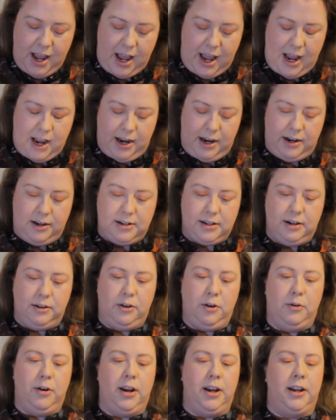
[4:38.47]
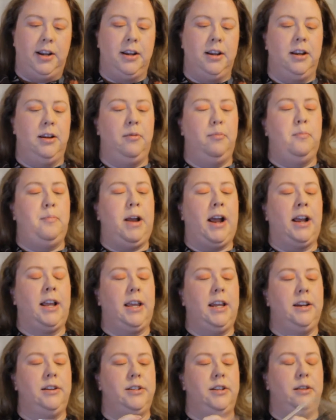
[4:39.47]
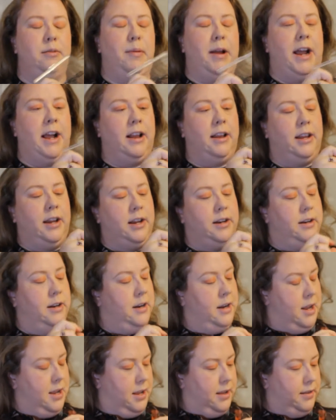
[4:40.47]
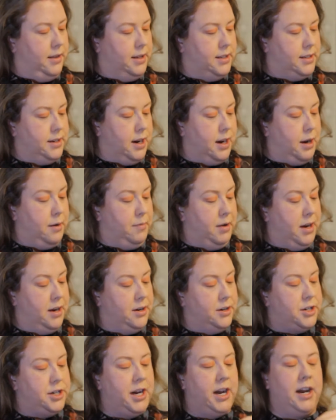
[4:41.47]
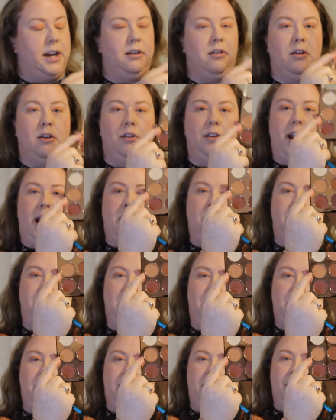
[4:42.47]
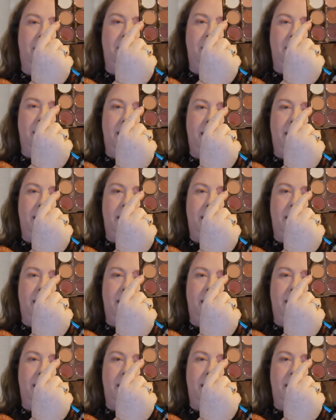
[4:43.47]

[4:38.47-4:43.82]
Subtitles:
And going back into the palette, this time in a shade called Outgoing.